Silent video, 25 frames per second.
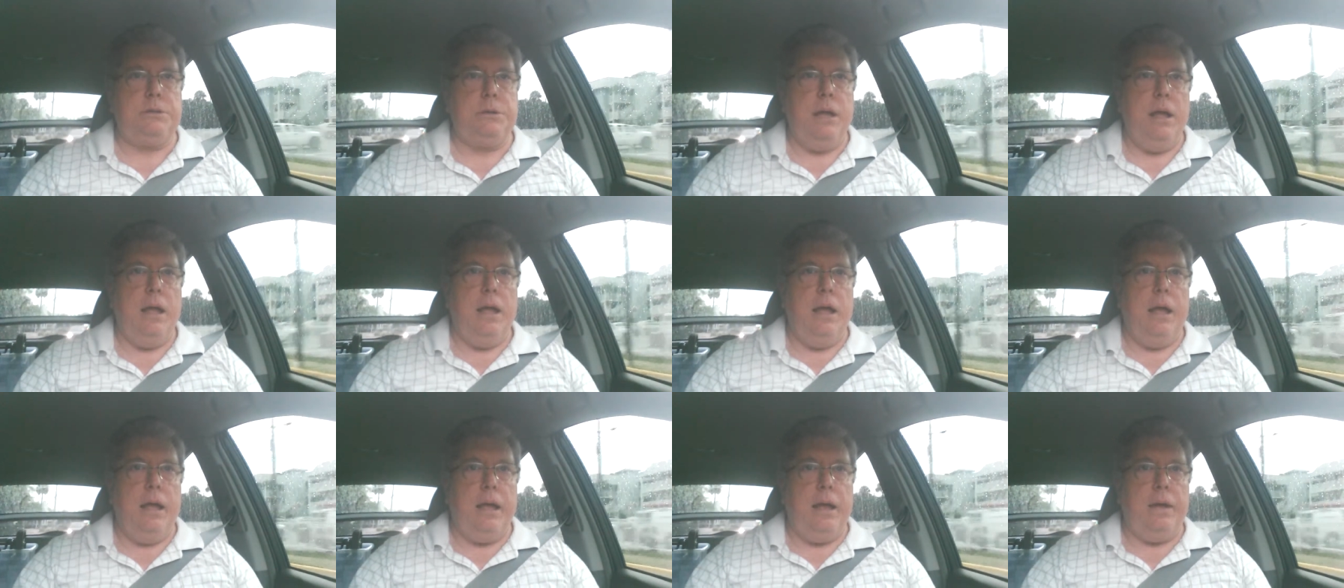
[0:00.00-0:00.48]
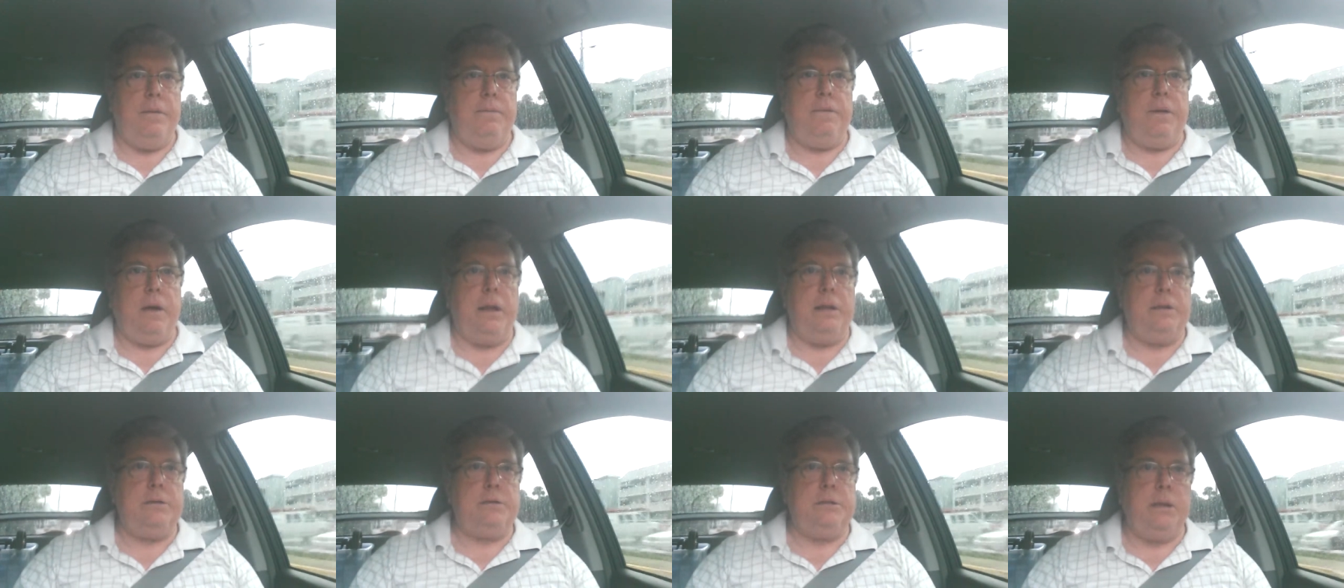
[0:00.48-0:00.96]
and
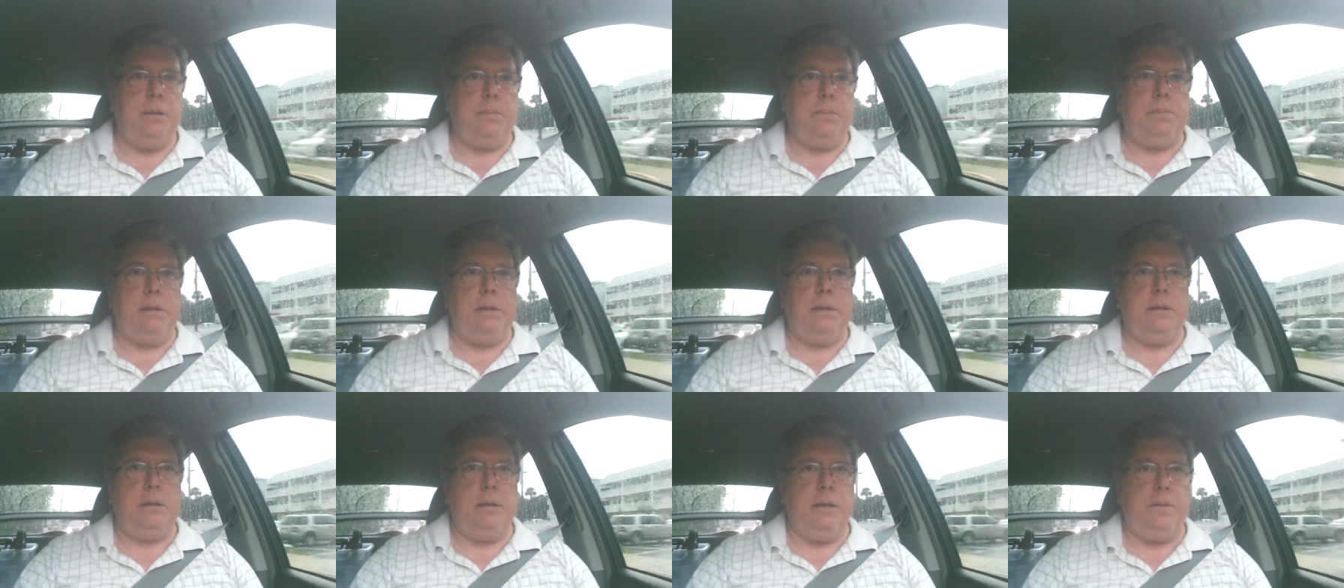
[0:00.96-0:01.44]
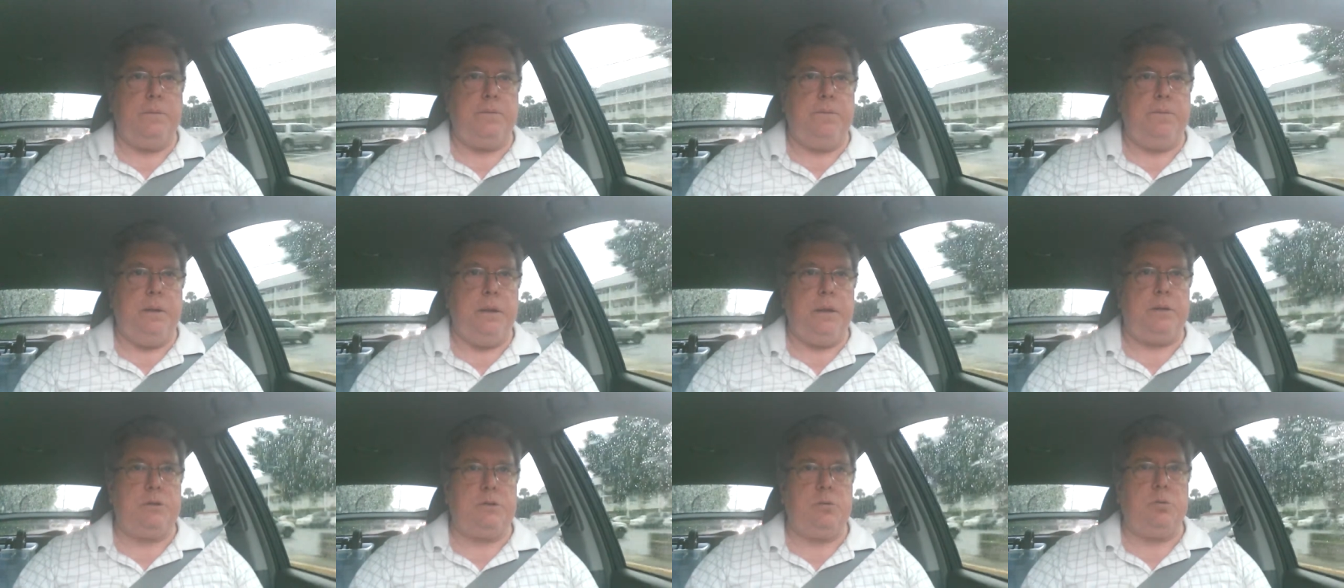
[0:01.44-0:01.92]
find something that
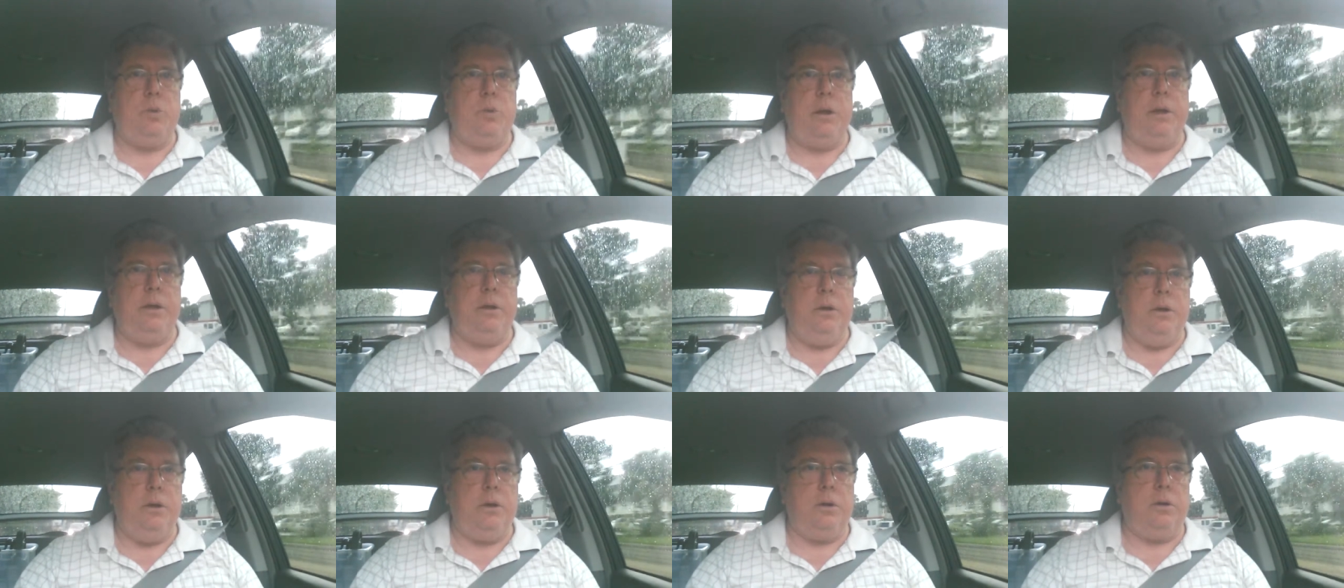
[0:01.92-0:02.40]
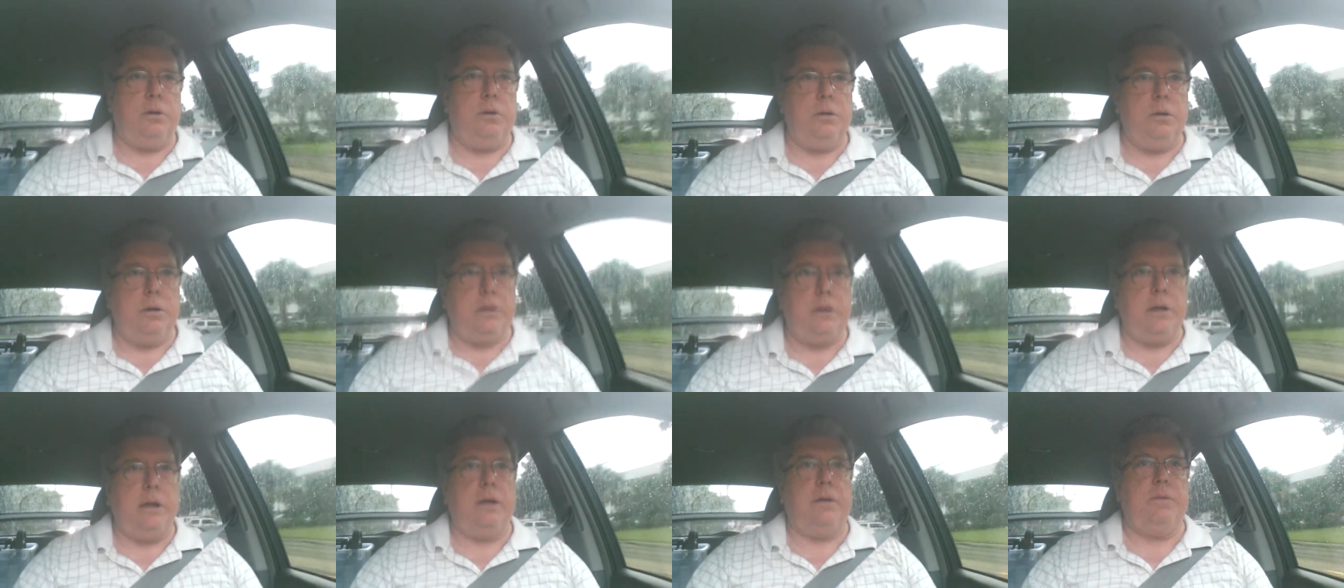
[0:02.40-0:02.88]
fits what you're
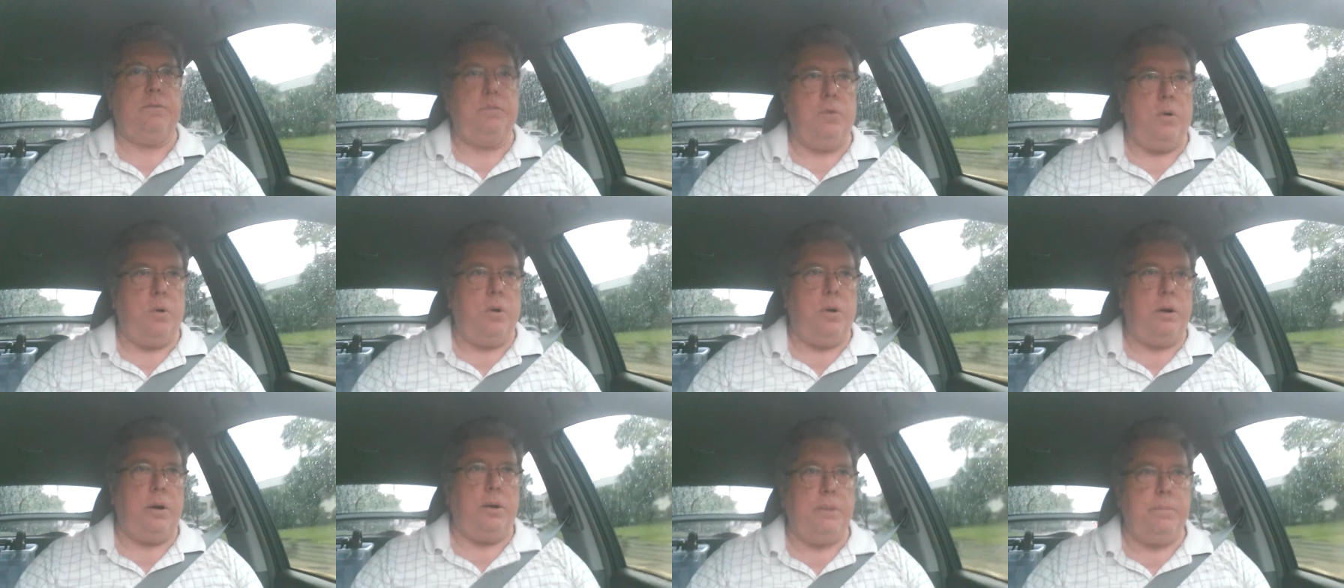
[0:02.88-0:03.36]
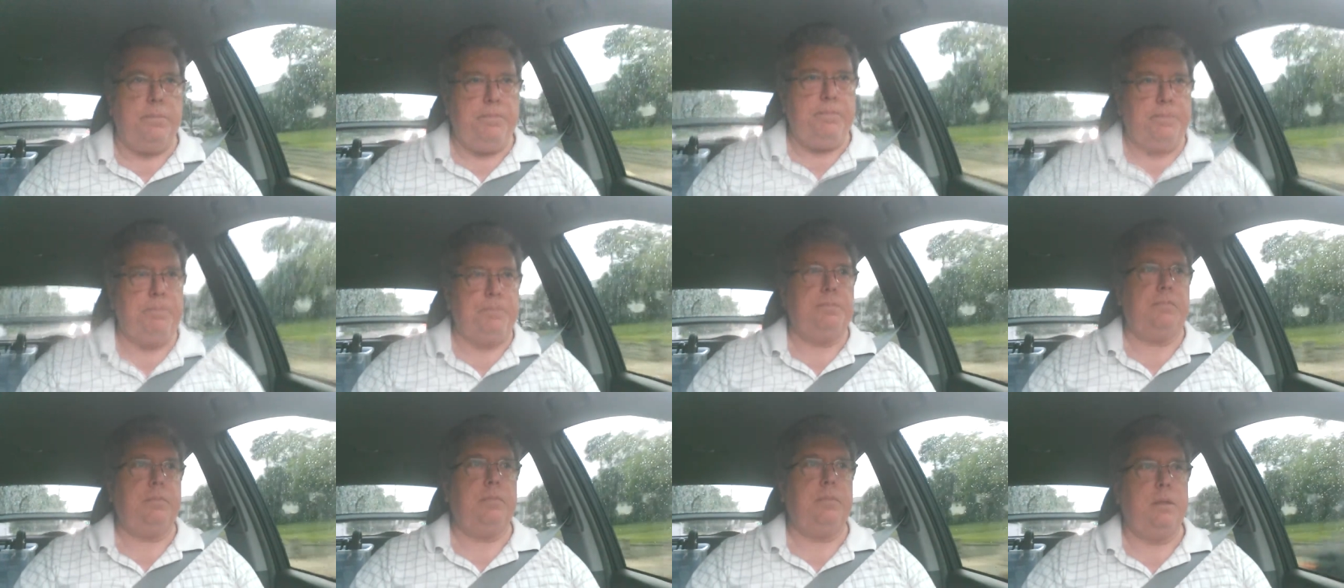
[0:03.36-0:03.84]
looking for,
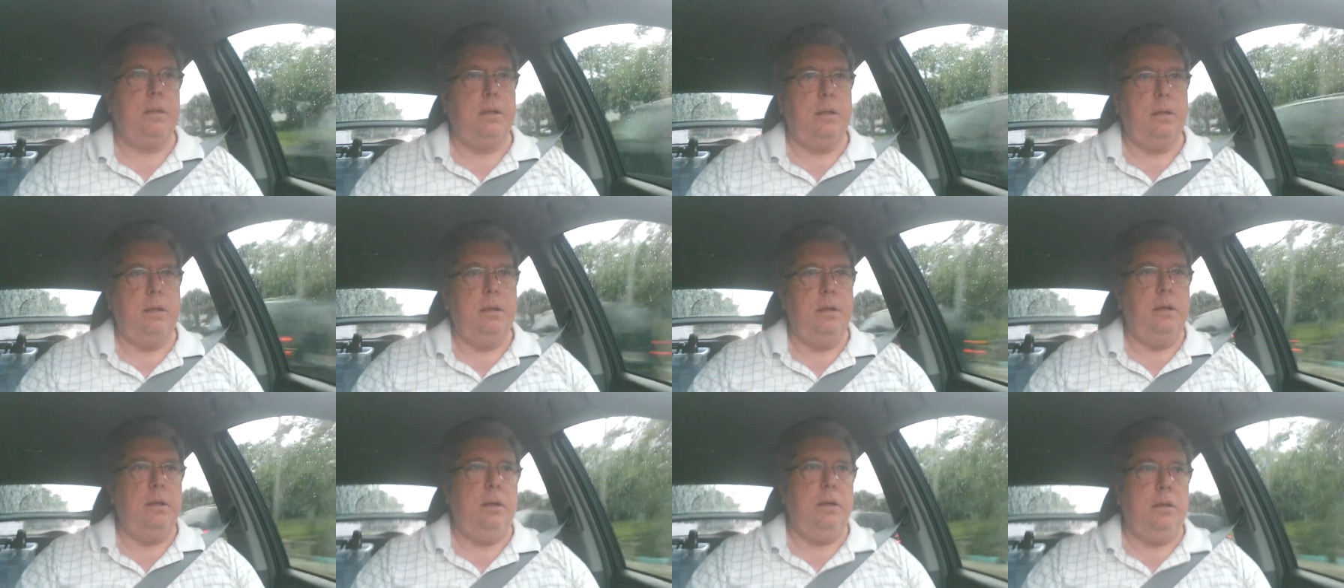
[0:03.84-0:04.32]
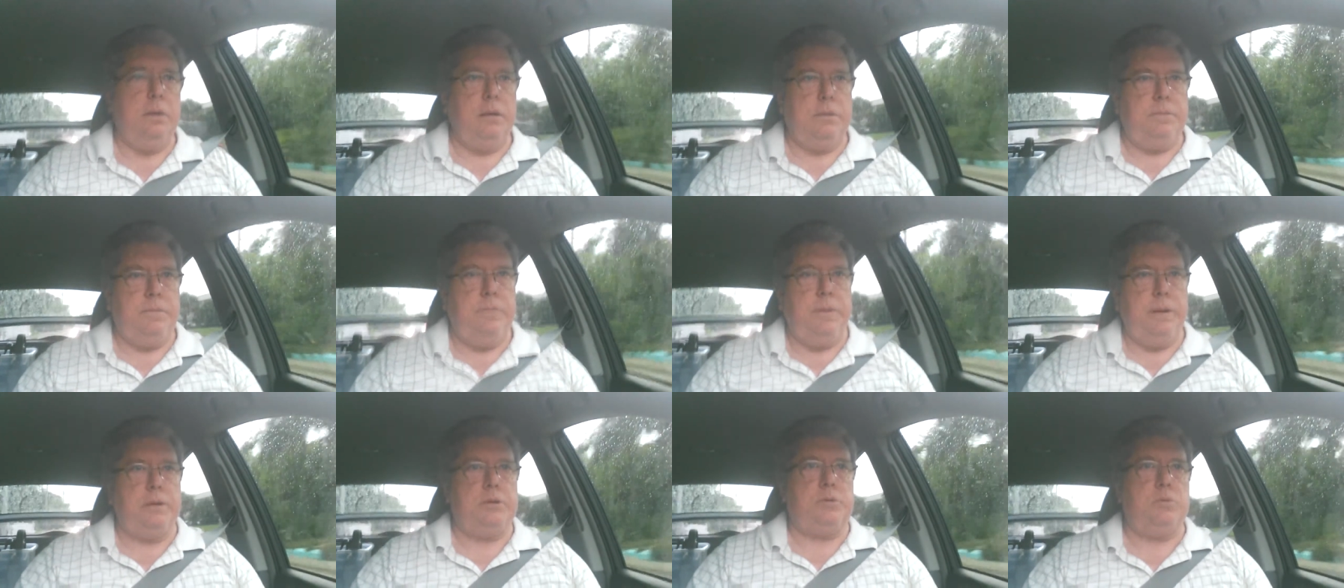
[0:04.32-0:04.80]

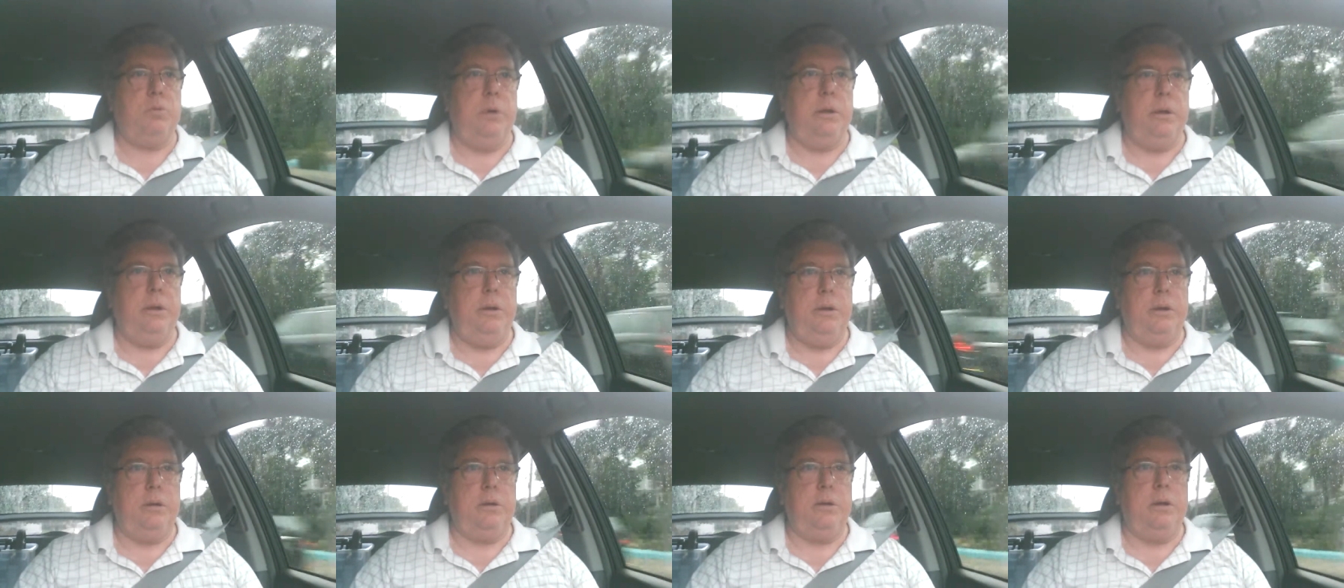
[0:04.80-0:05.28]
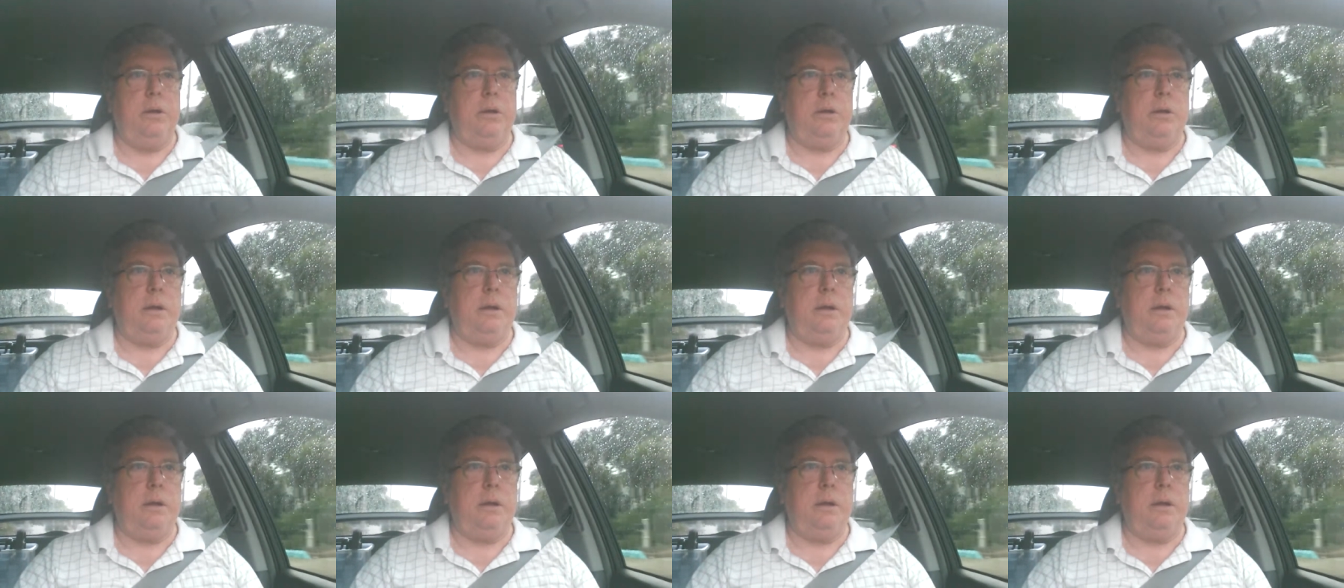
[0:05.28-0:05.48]
and what you're